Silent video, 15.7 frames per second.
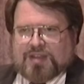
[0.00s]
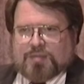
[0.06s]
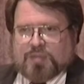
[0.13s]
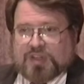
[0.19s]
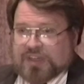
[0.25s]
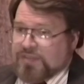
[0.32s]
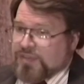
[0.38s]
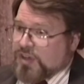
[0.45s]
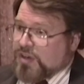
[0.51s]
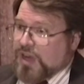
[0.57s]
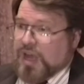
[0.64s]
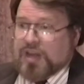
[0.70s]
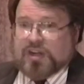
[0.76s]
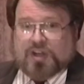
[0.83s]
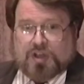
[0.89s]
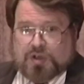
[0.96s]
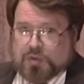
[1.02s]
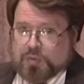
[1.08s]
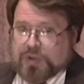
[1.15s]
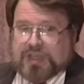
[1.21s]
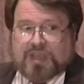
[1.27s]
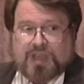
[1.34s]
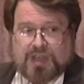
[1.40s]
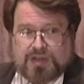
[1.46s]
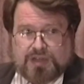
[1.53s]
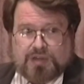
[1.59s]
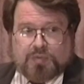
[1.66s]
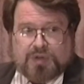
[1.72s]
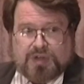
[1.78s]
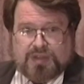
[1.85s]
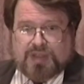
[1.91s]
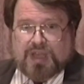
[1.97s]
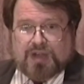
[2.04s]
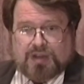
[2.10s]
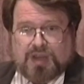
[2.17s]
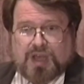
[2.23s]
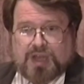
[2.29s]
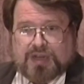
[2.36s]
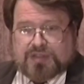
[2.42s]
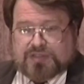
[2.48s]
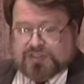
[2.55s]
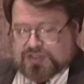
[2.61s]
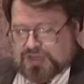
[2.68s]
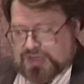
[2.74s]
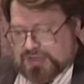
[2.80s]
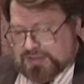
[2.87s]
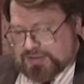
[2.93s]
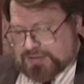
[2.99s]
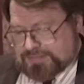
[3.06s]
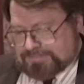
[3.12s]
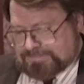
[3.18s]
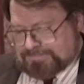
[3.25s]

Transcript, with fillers: Believe it or not, no, we can't get rid of that alliance either.